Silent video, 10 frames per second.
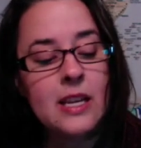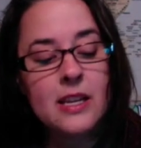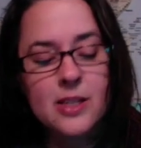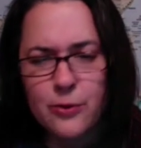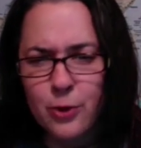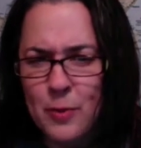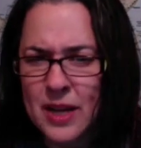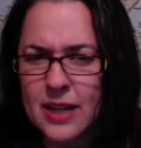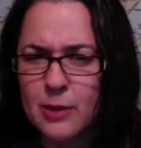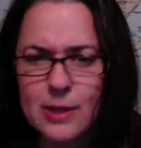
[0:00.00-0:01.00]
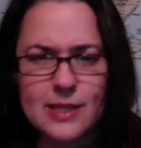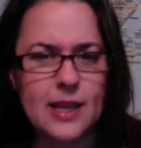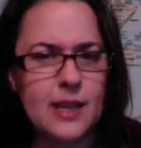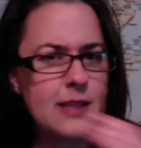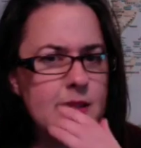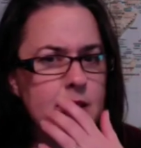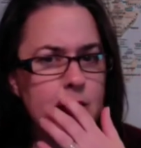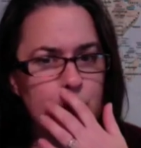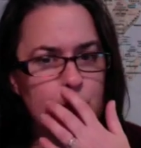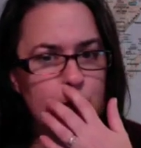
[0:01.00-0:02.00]
So for a minute I was like, is it
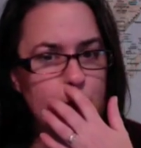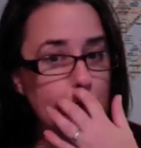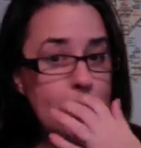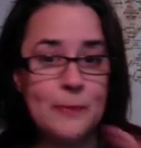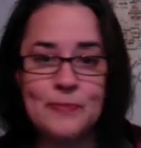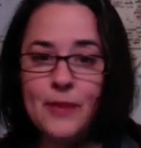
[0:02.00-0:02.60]
333?